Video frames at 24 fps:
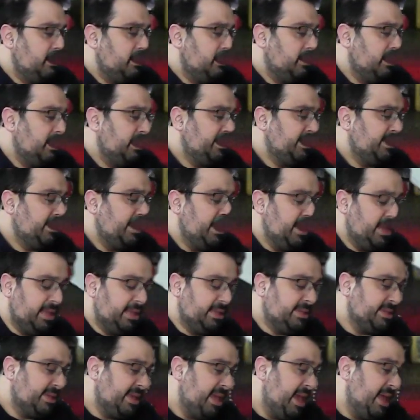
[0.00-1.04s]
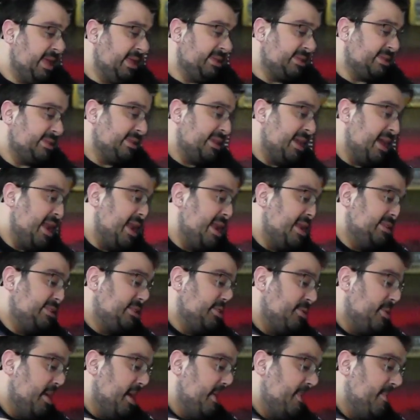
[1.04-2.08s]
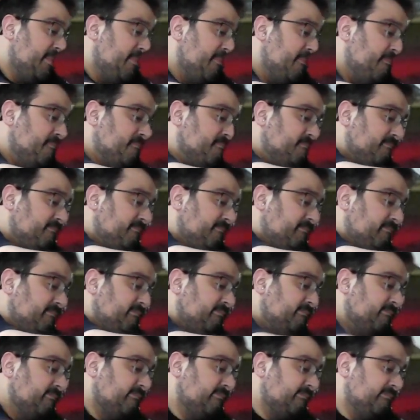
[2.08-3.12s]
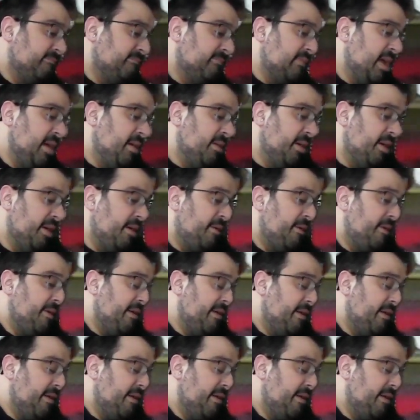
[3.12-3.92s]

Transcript: Let's get into it. There we go.